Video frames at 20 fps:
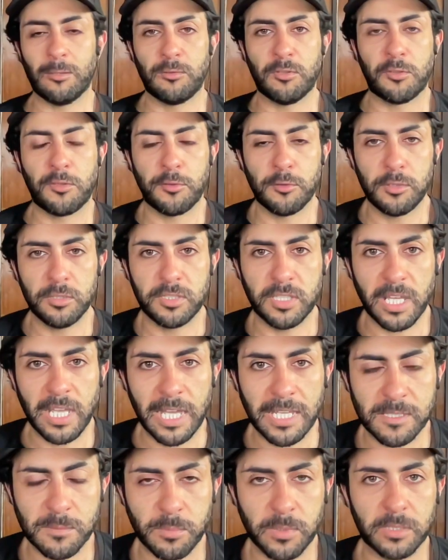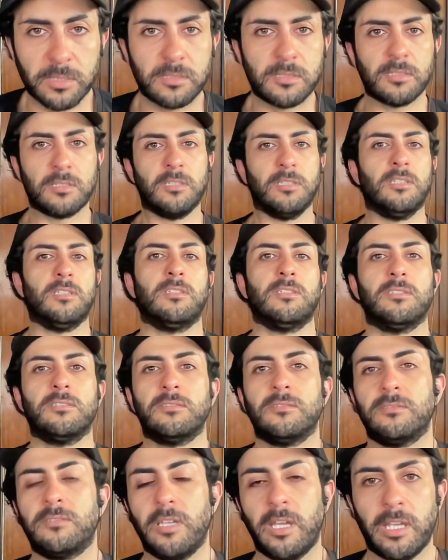the third aspect
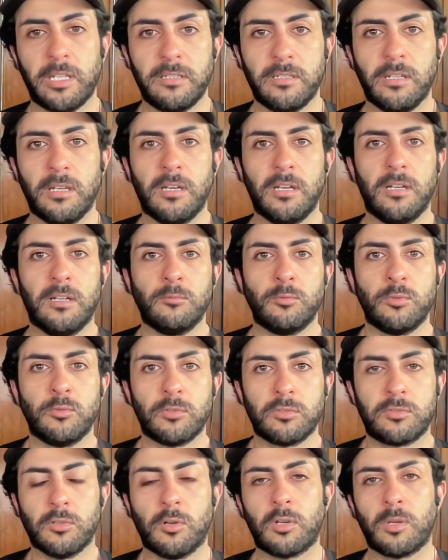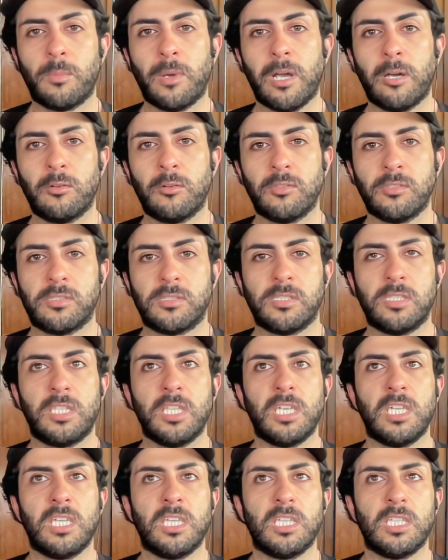that we want to talk about is
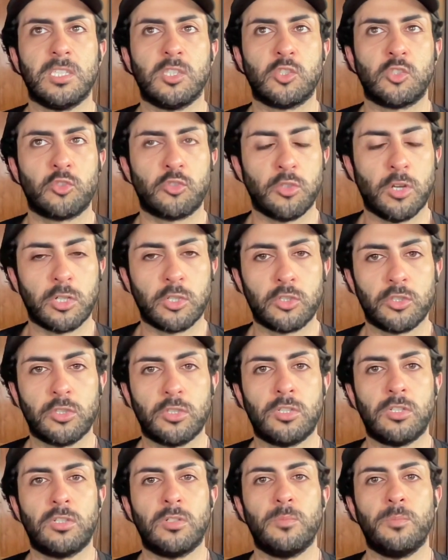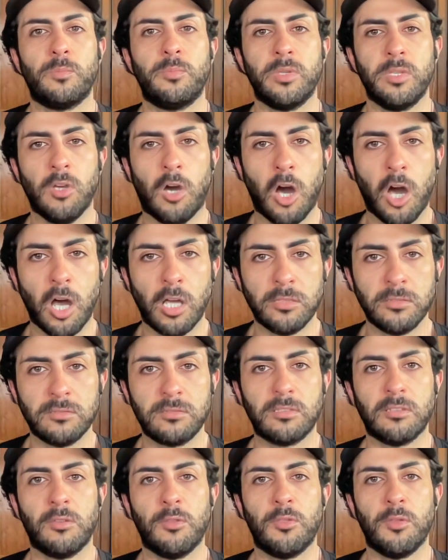the structure beyond
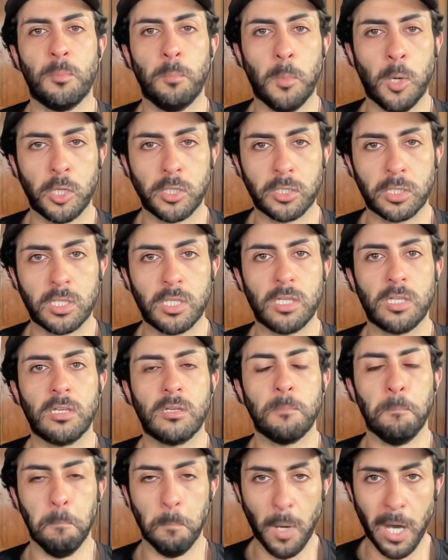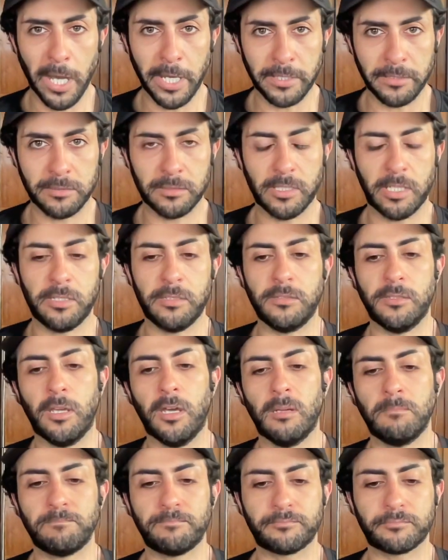the monkey mind.
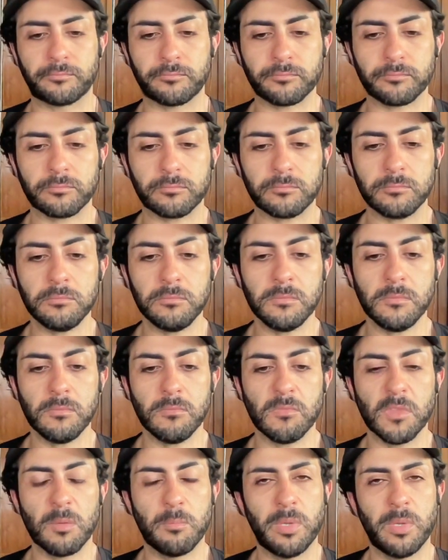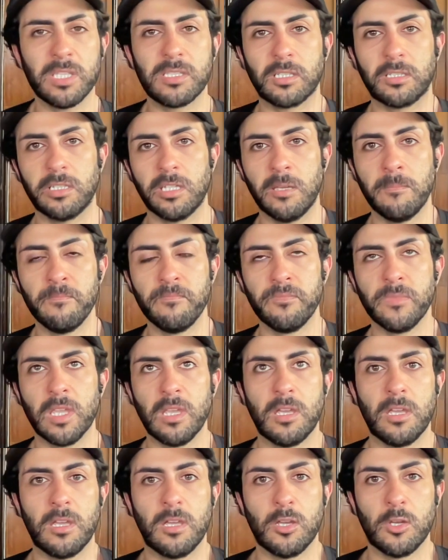And basically,
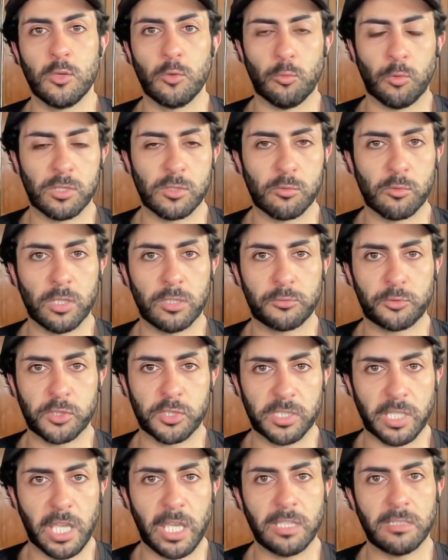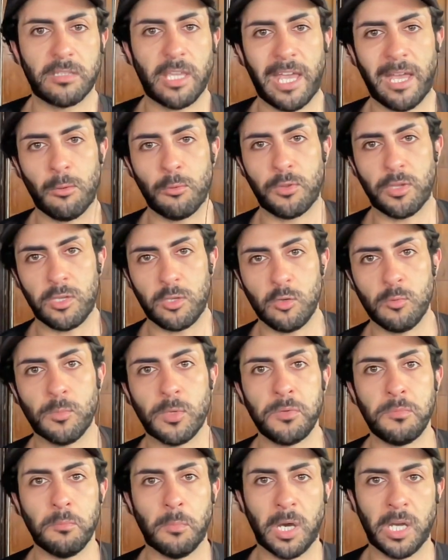once we understand how the
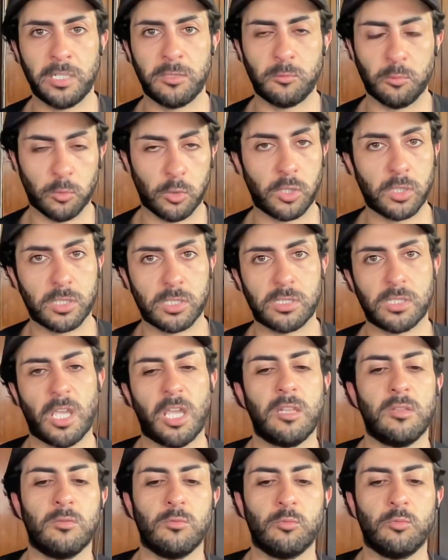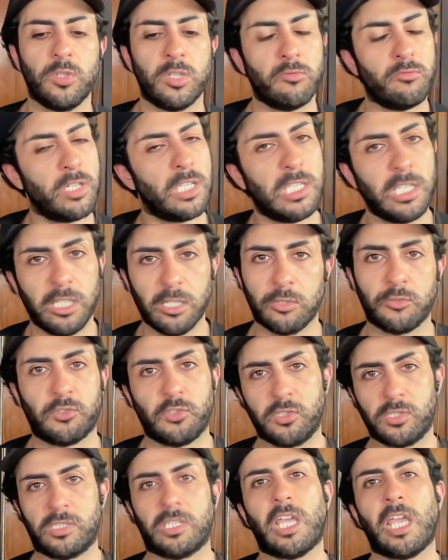human mind works, and we really
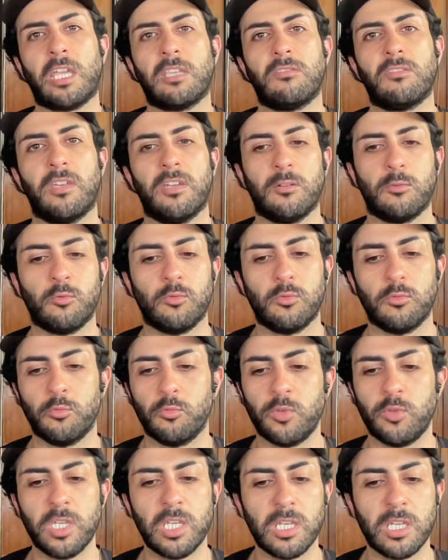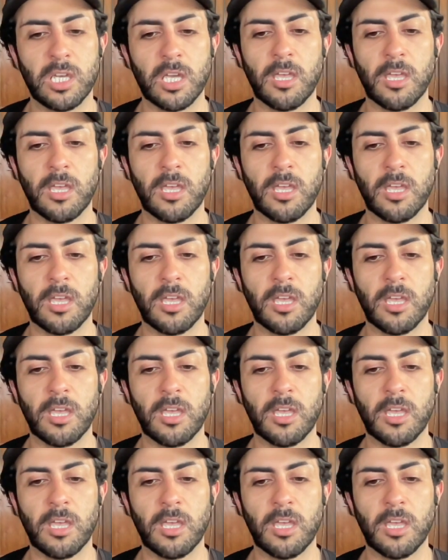understand that we